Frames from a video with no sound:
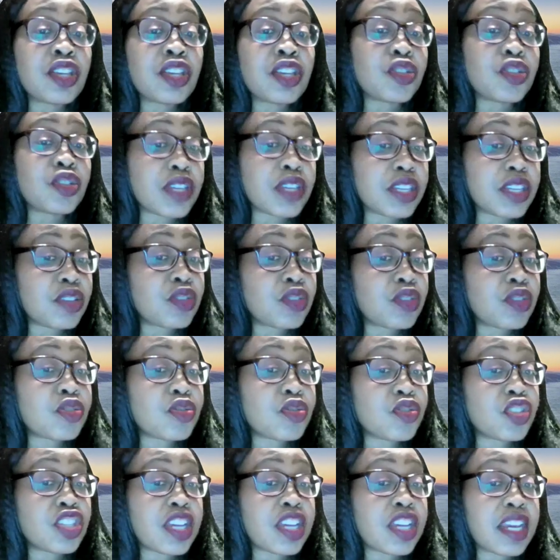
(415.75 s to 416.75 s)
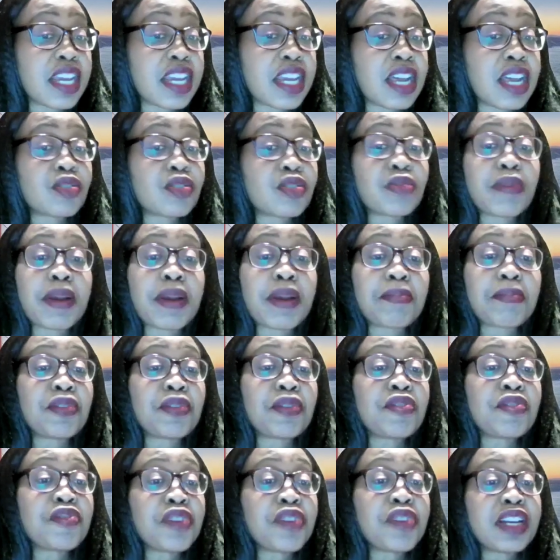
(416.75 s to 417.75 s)
You can also check out my
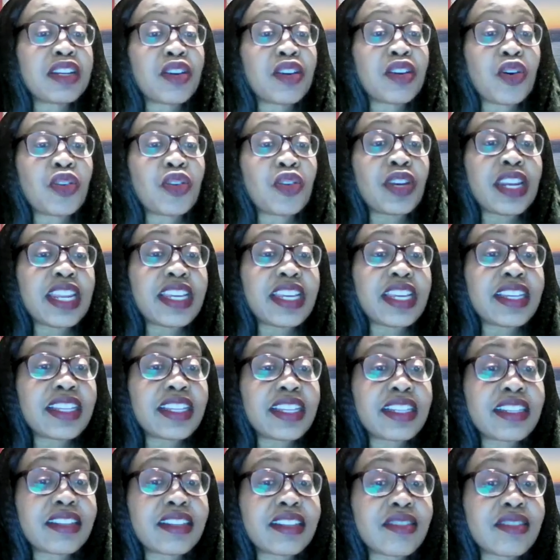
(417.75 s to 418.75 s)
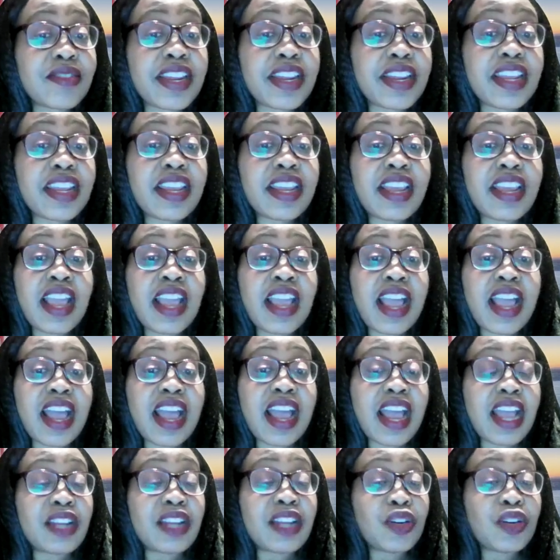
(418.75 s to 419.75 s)
profile on Linktree
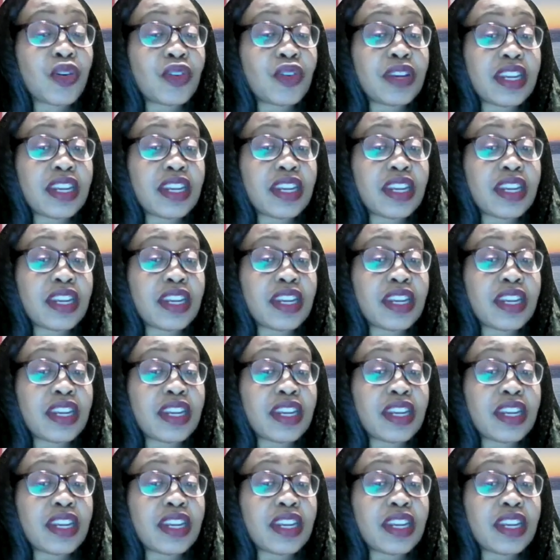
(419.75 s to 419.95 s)
and